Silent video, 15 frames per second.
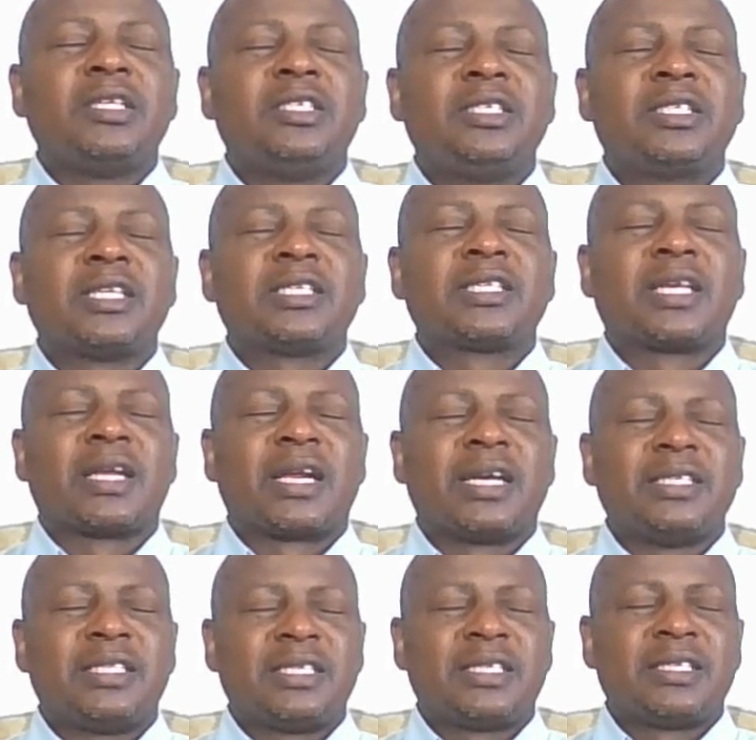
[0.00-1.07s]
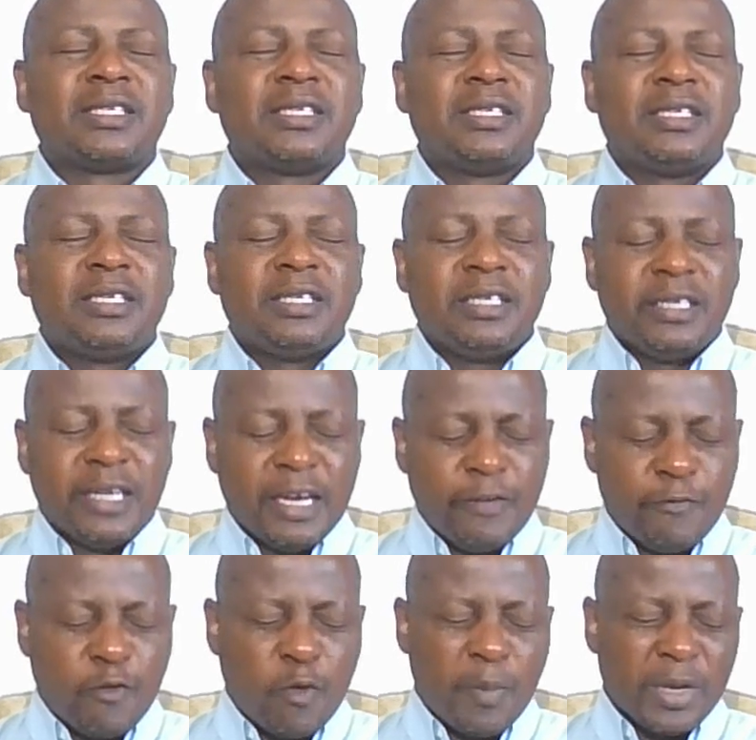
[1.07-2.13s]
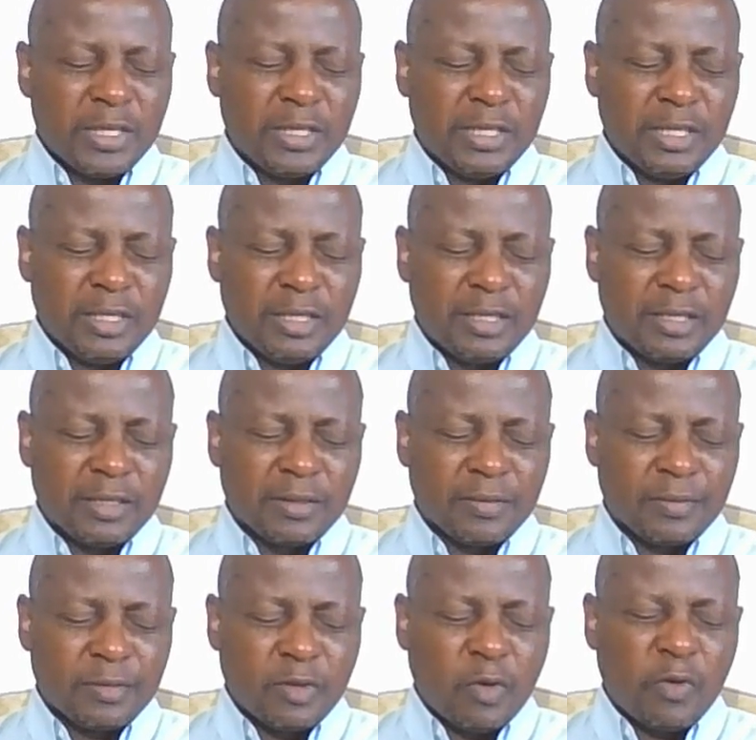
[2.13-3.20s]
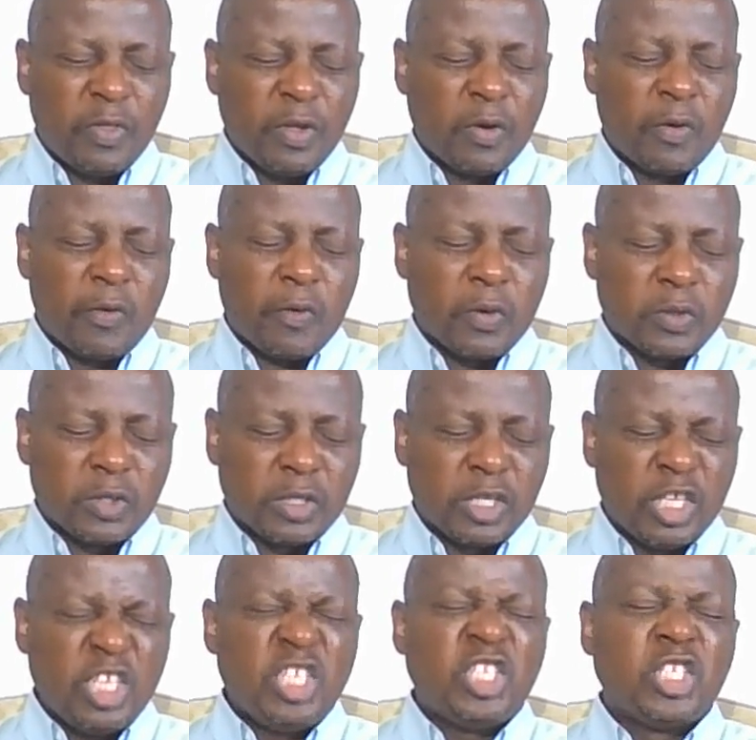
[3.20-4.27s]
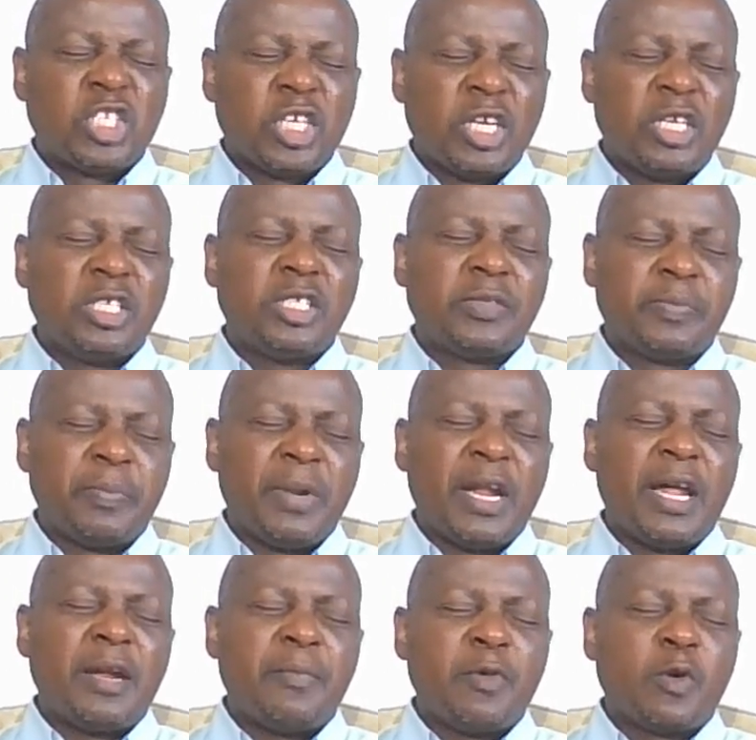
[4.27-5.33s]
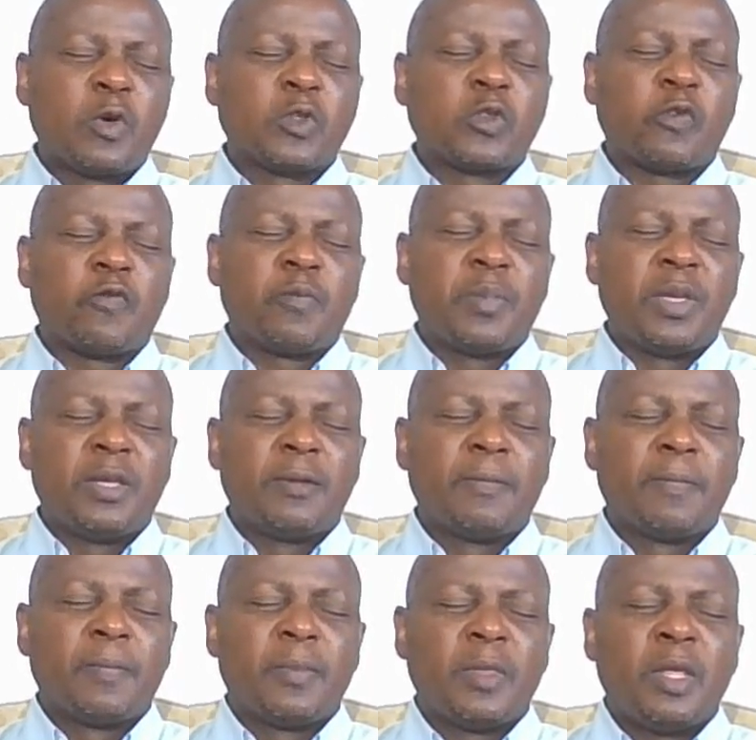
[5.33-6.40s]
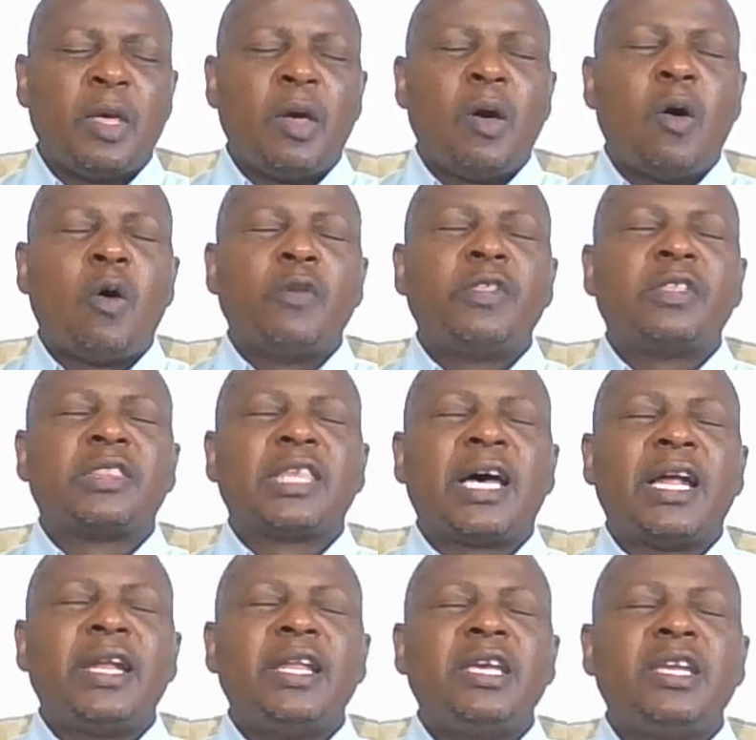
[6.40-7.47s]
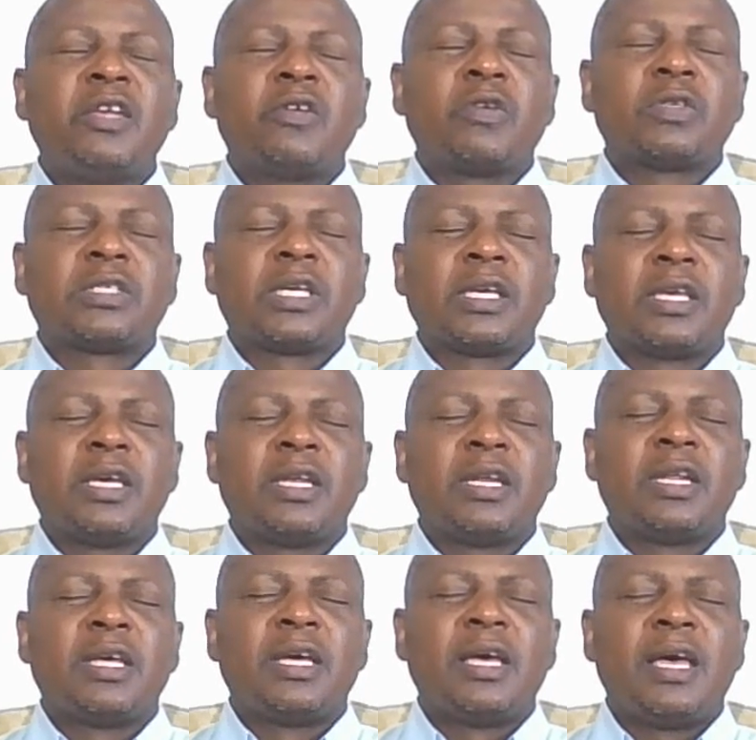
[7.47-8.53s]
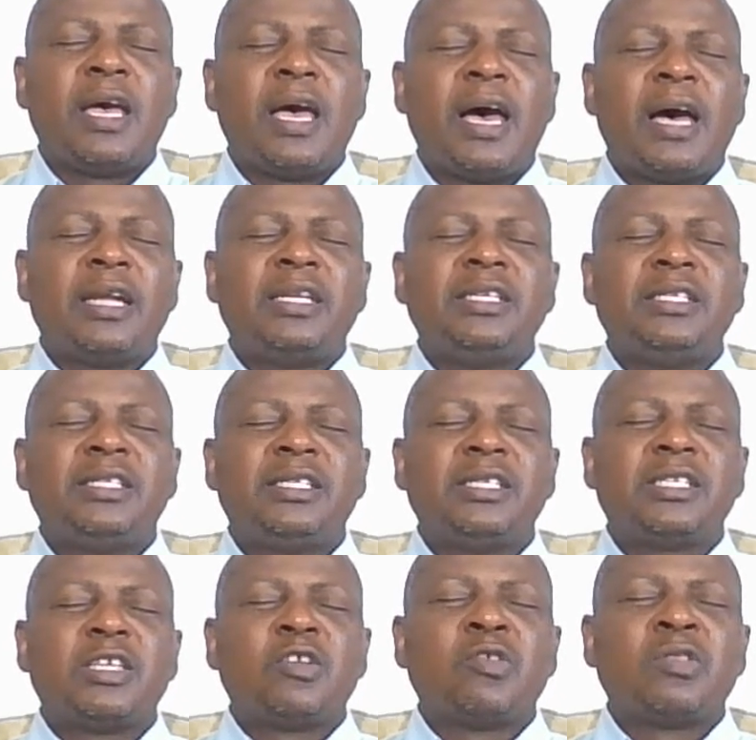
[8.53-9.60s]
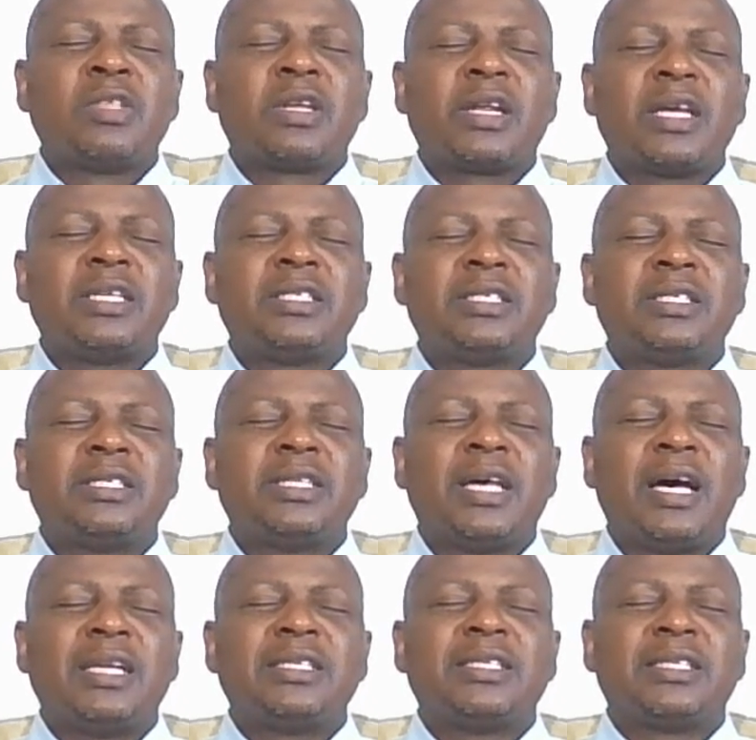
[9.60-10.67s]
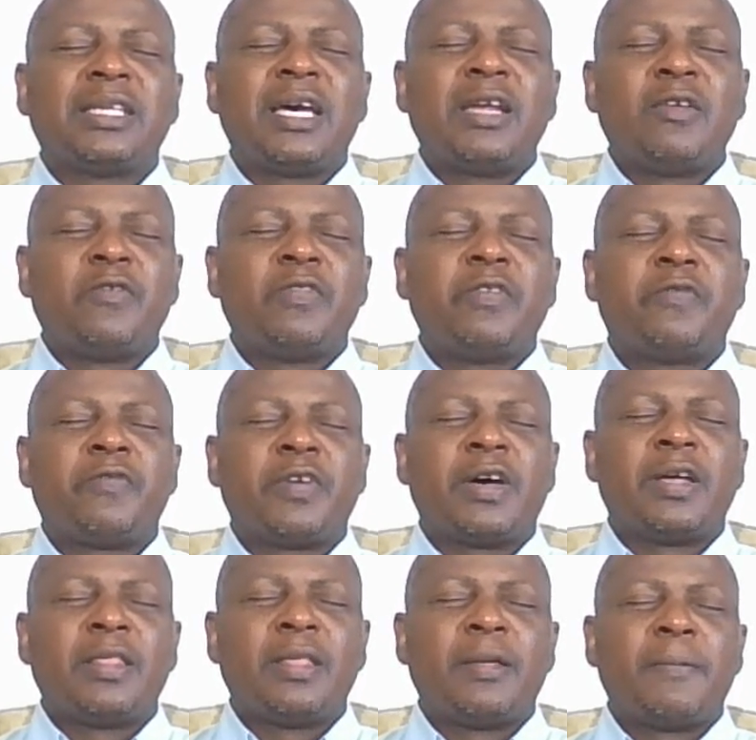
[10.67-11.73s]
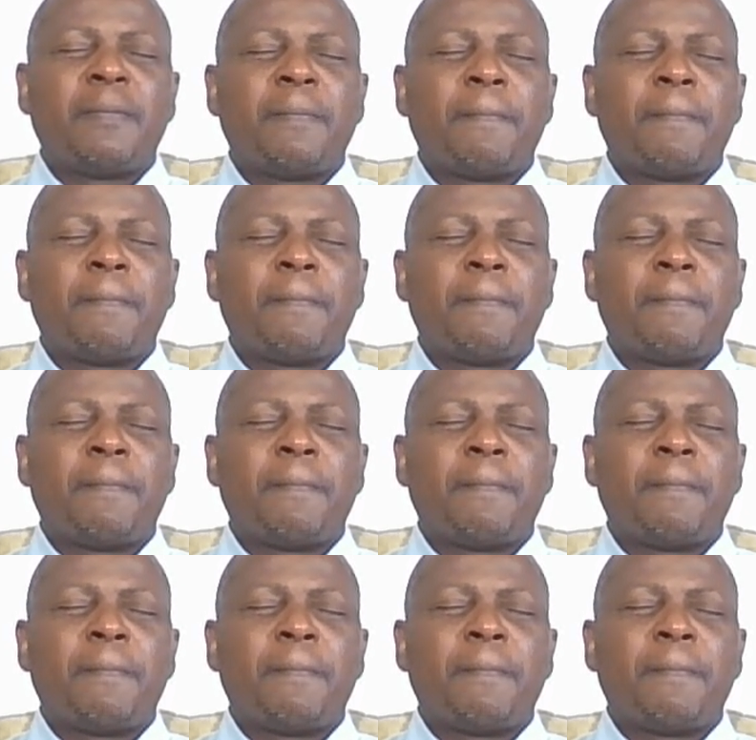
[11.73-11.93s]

Jesus Christ died for my sins. On the cross, he shed his blood because of me. On the third day, he rose again and he seated on the right hand side of the Father.